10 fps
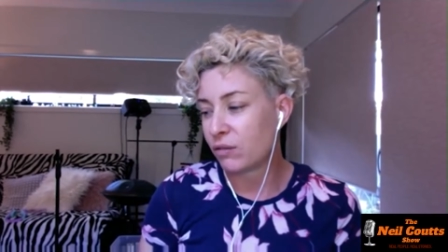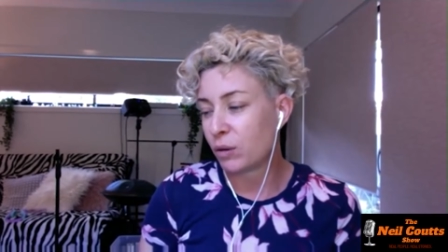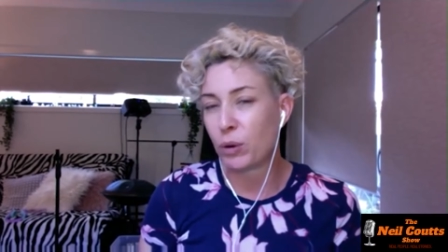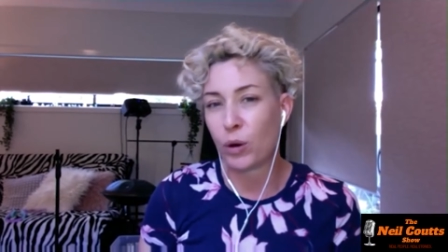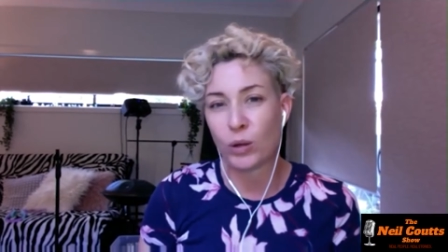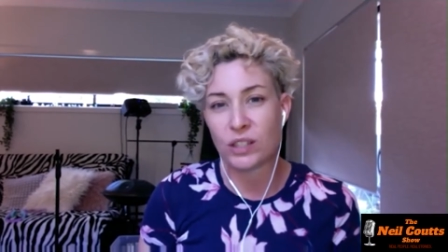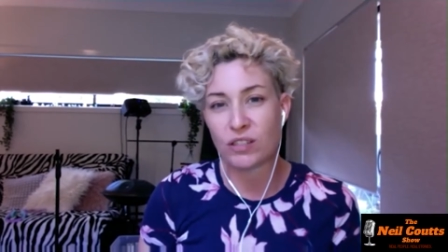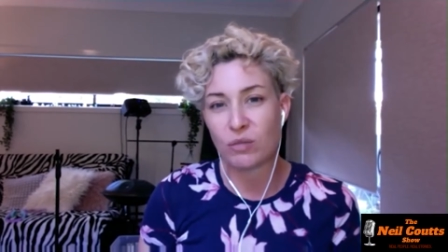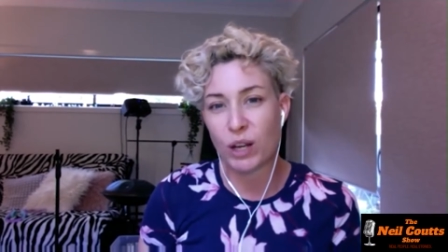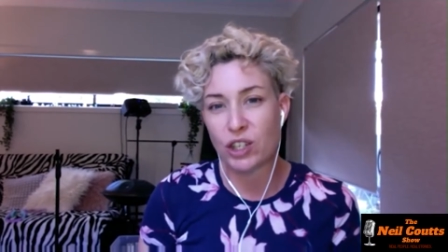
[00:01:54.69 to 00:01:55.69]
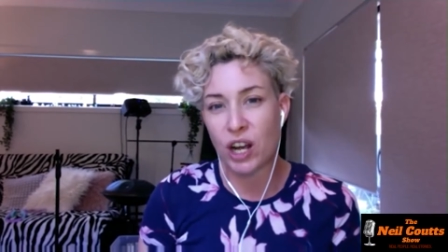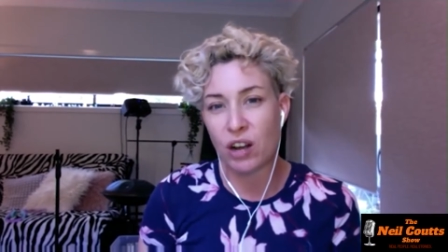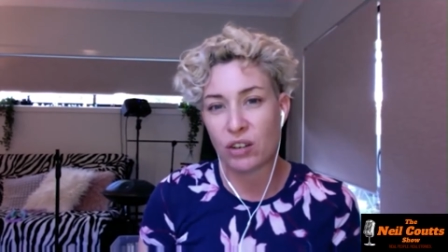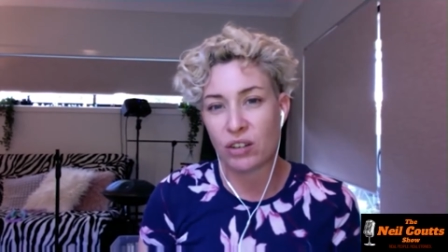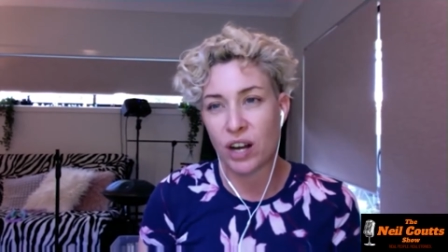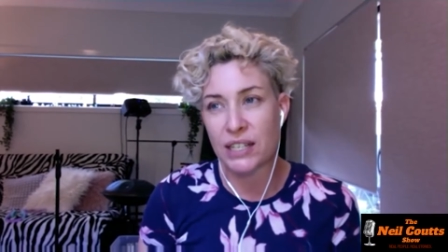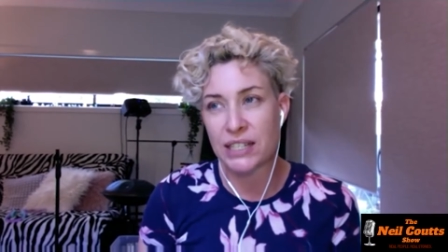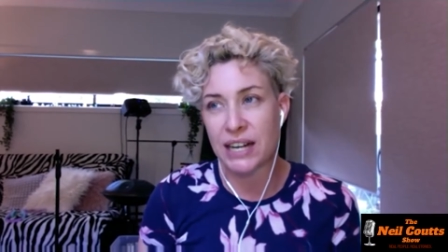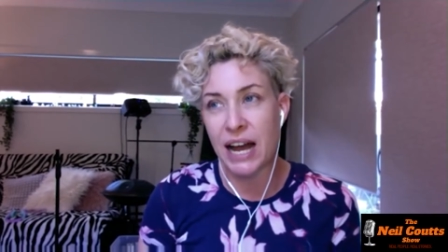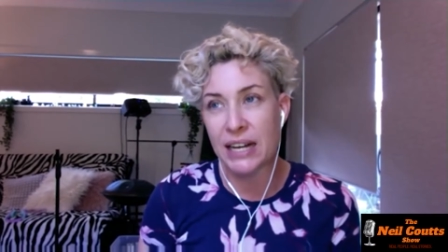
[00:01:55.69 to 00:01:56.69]
reports of my childhood, I
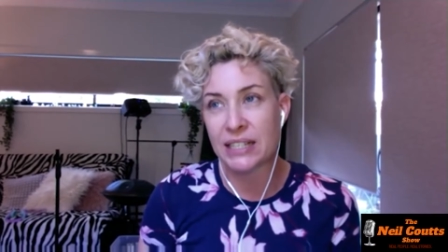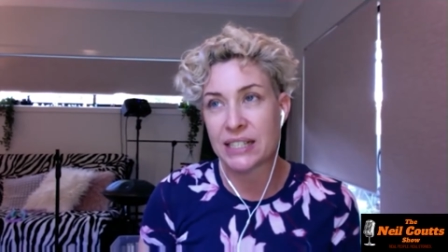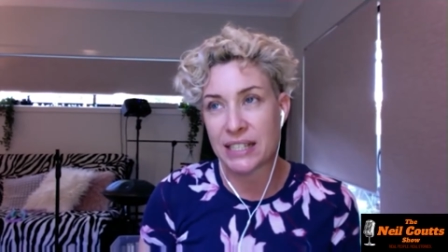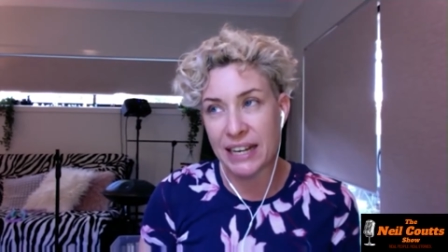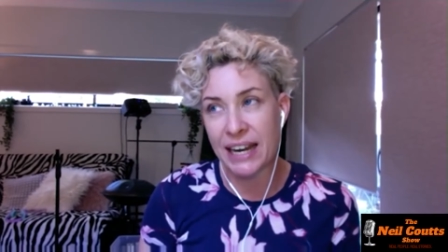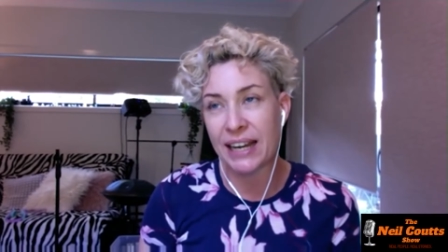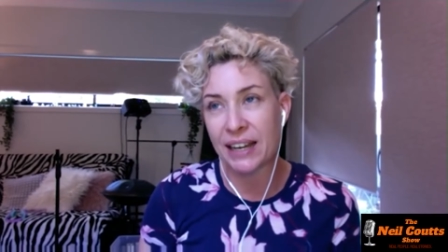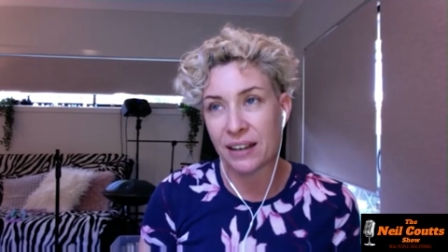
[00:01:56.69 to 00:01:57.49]
started singing